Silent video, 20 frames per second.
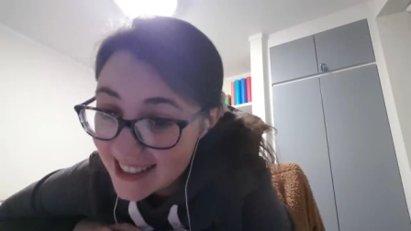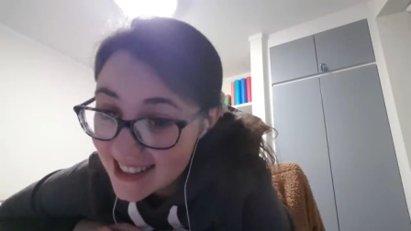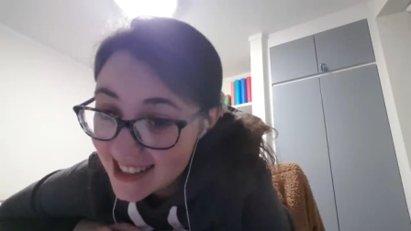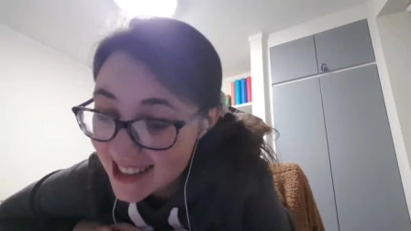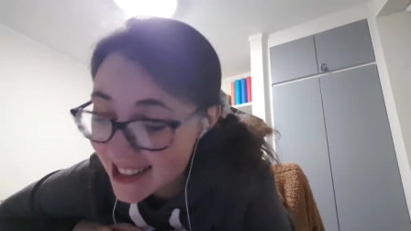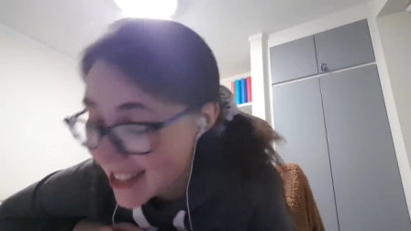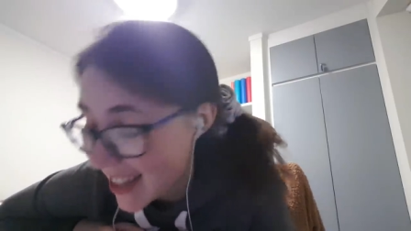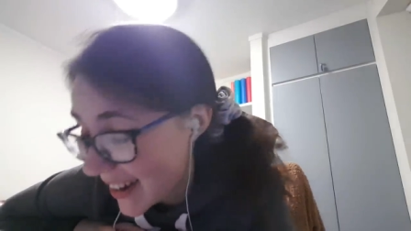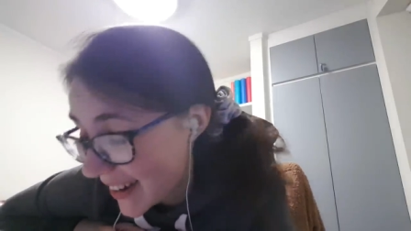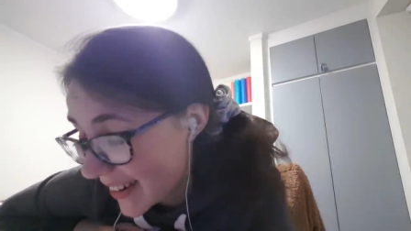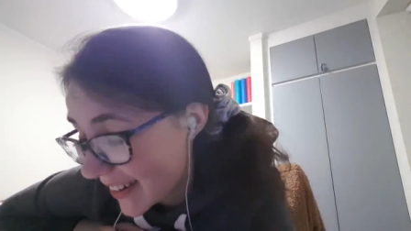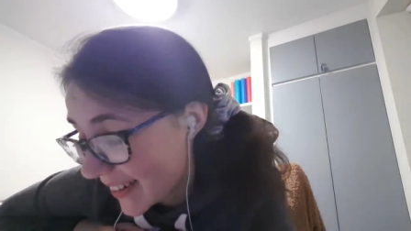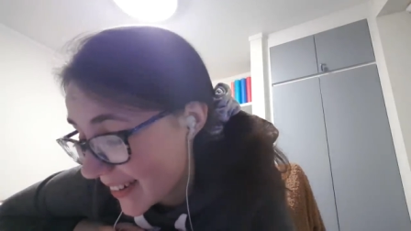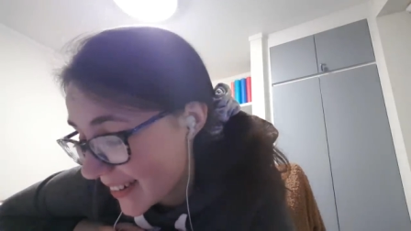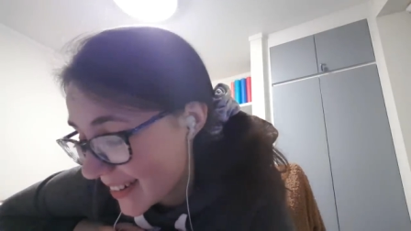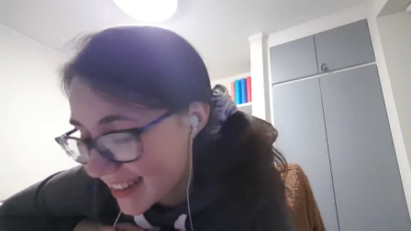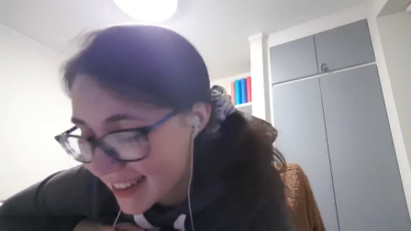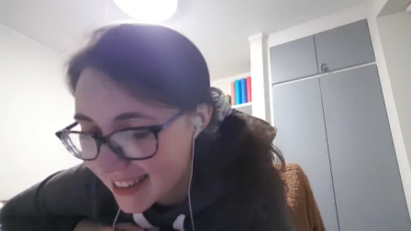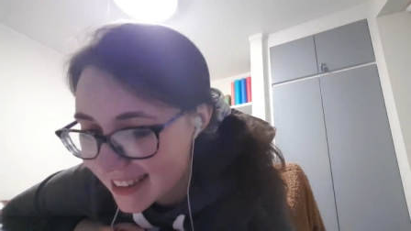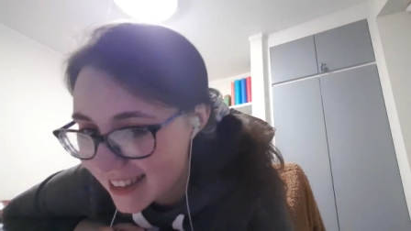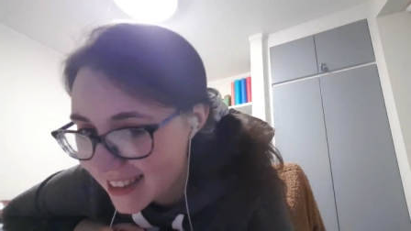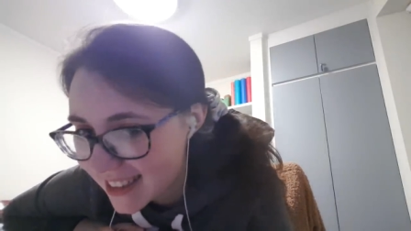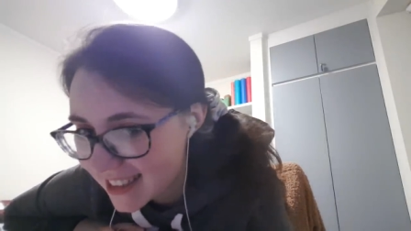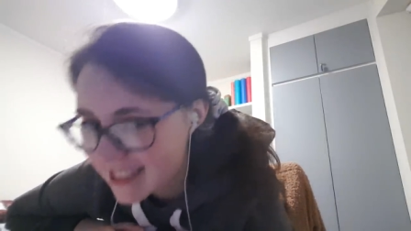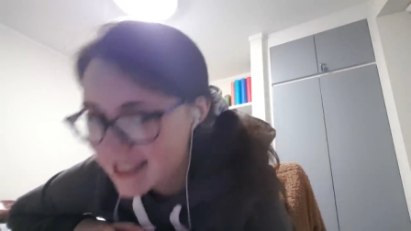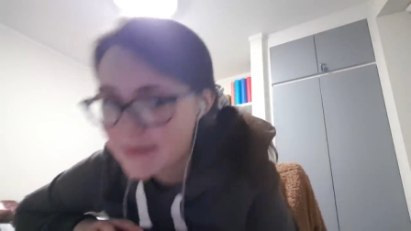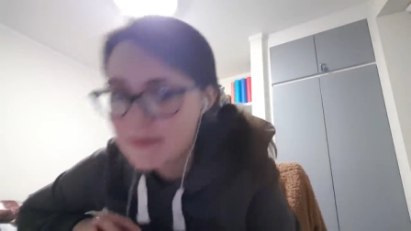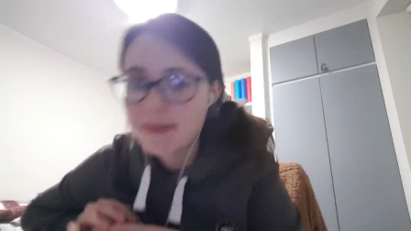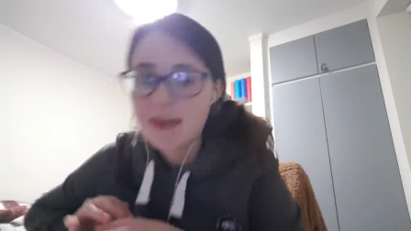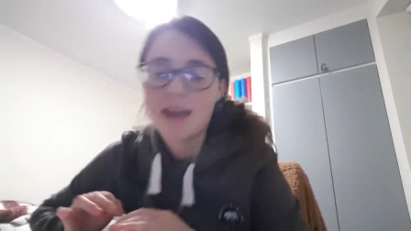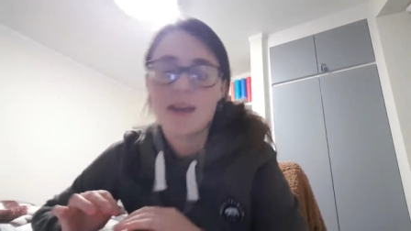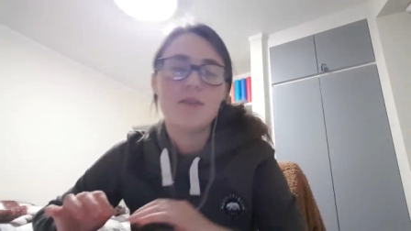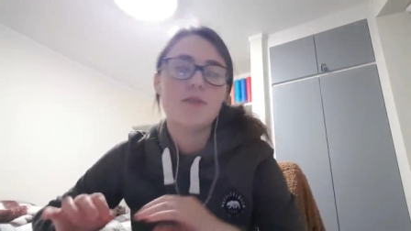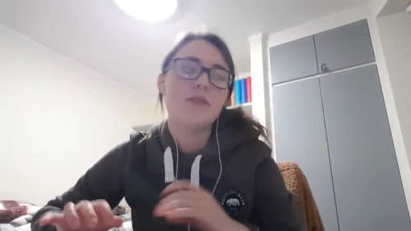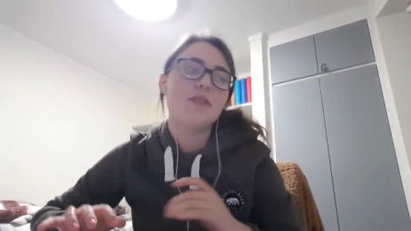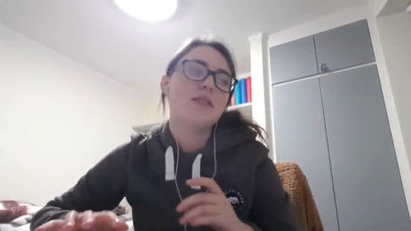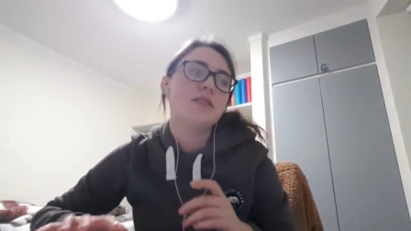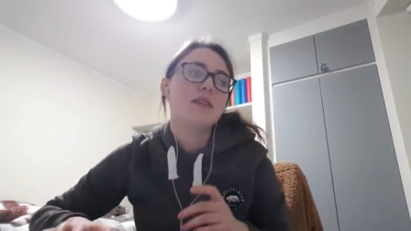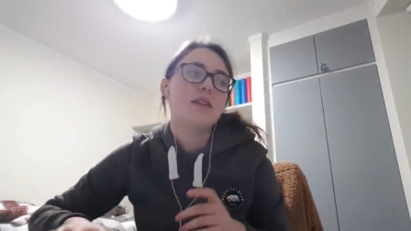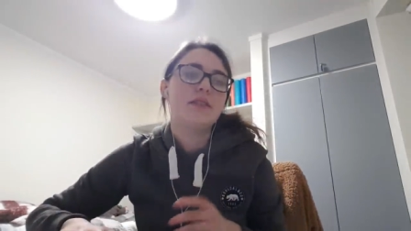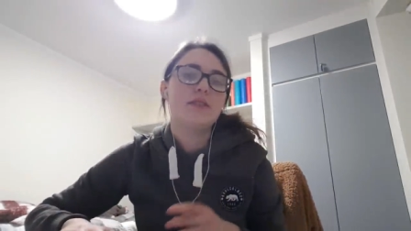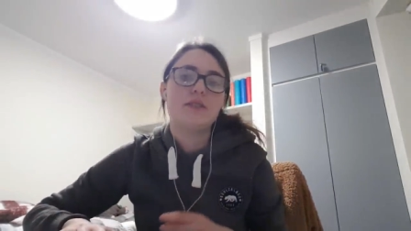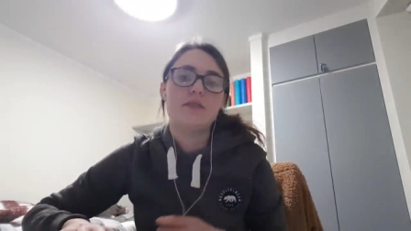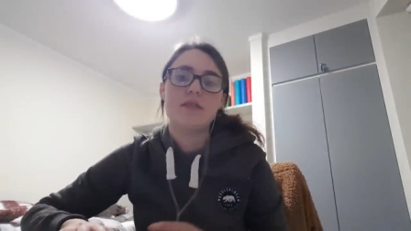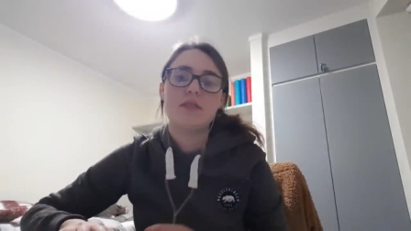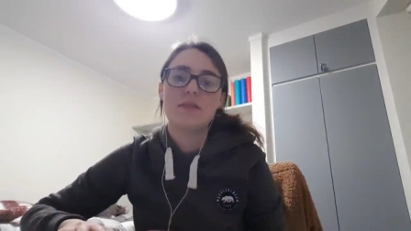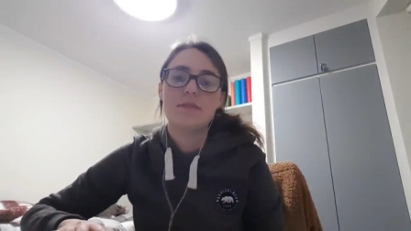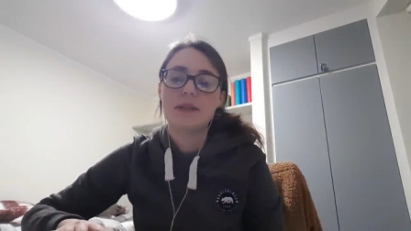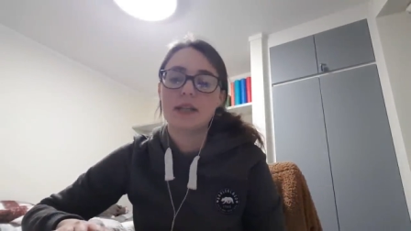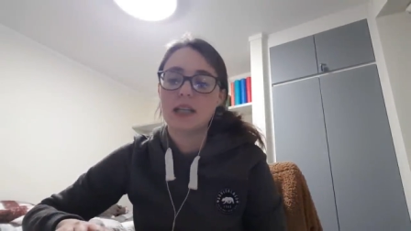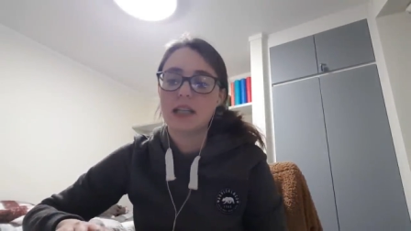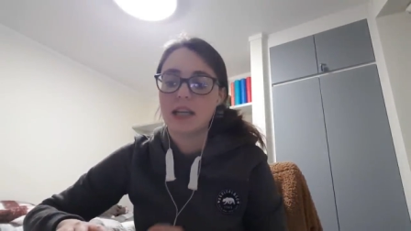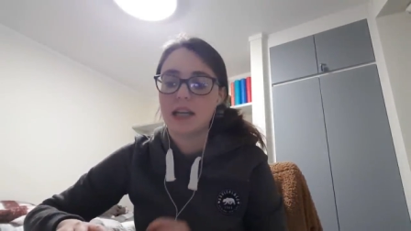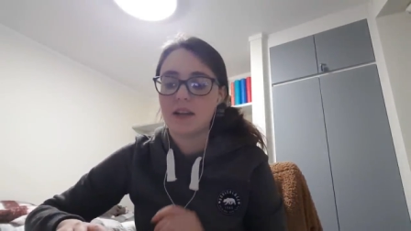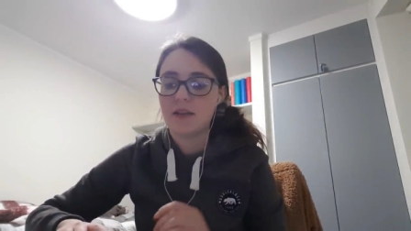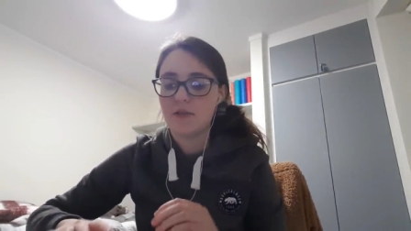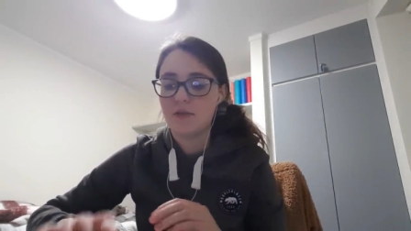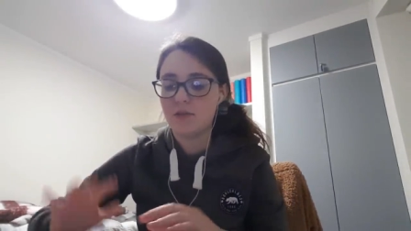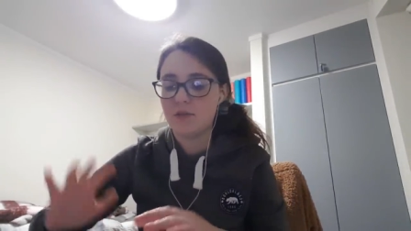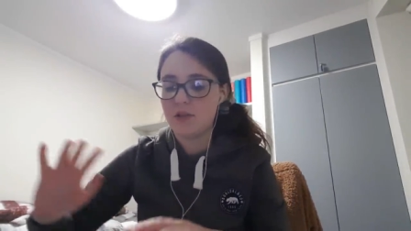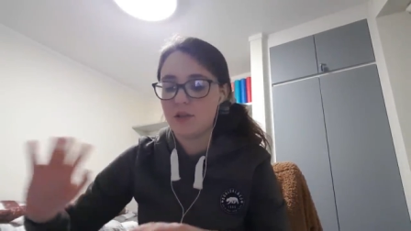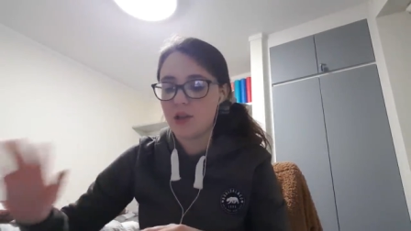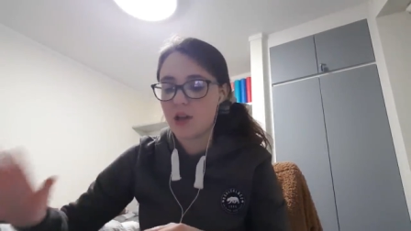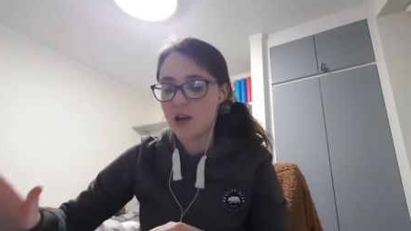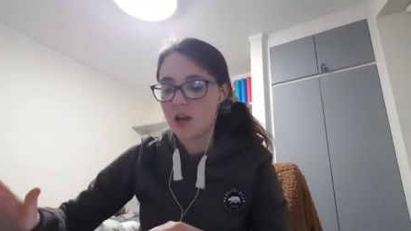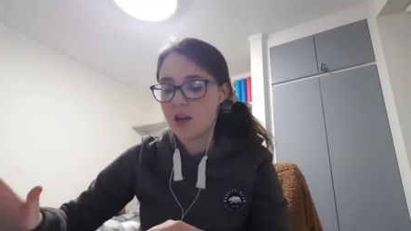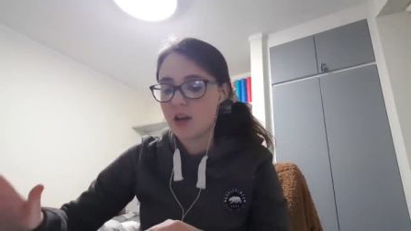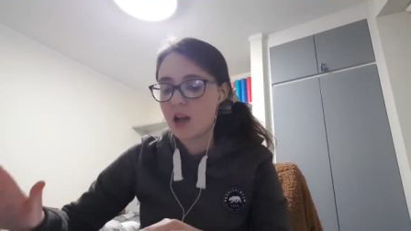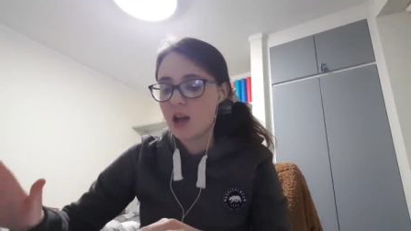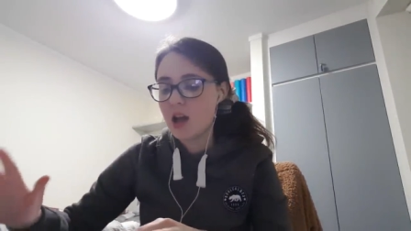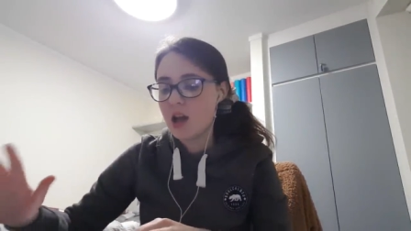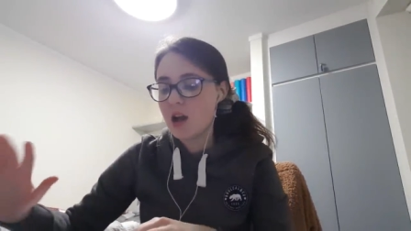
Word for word: So, good luck to me. Honestly, I don't think I'm going to get it all done.